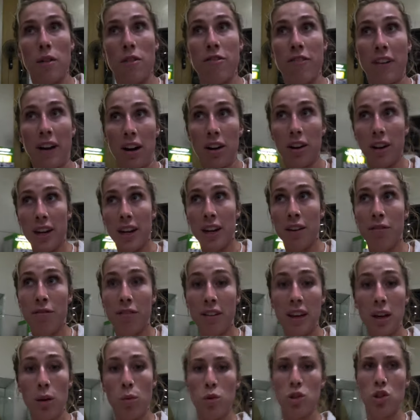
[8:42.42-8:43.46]
ferry
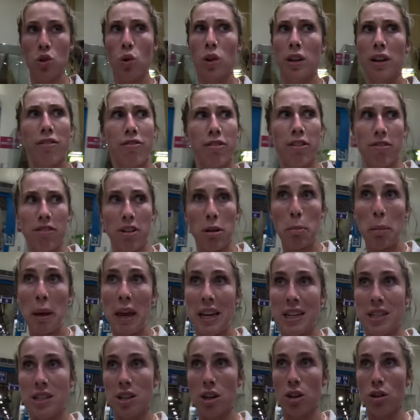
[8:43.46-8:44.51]
fee was only 50
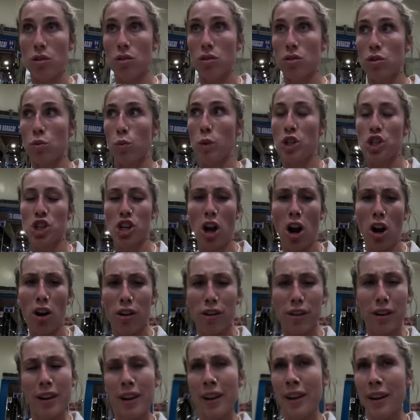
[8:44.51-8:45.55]
pesos, which
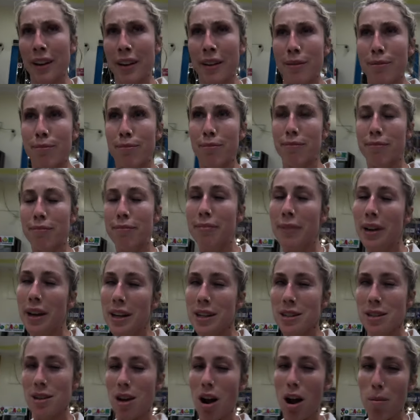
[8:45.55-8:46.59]
already
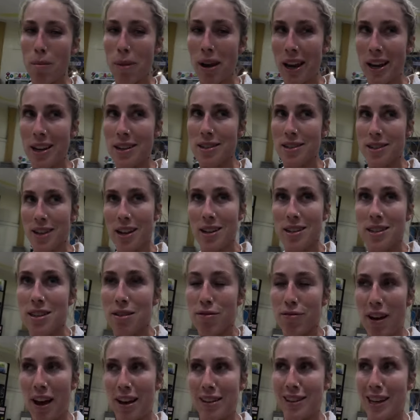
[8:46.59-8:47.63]
is not making sense, the
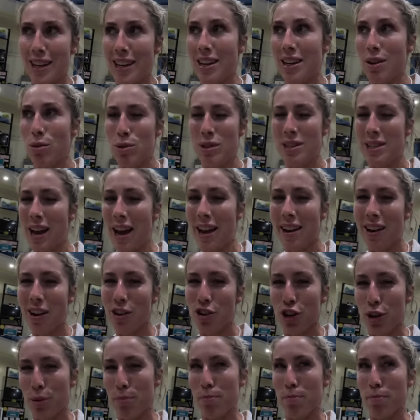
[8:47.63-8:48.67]
fact that it was
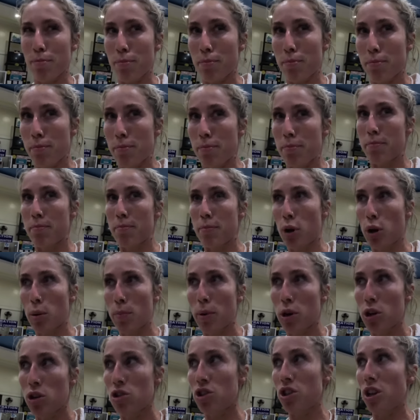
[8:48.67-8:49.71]
900 per
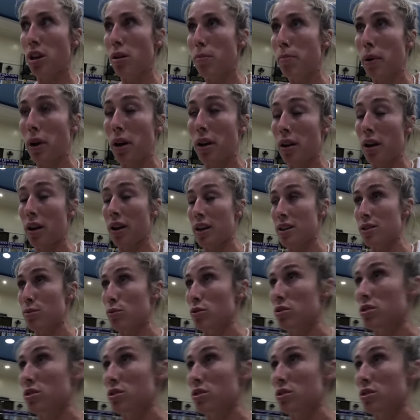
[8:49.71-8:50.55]
person, but I guess we'll